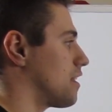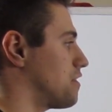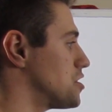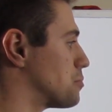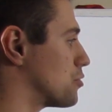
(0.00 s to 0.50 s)
that
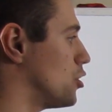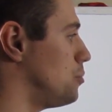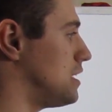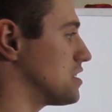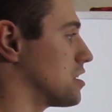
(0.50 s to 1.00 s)
this
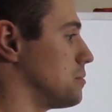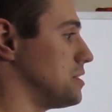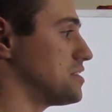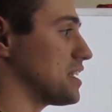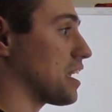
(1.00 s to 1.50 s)
bromine is going to be
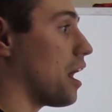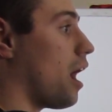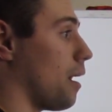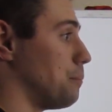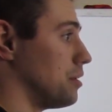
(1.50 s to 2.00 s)
sticking
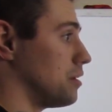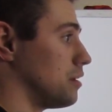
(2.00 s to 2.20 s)
up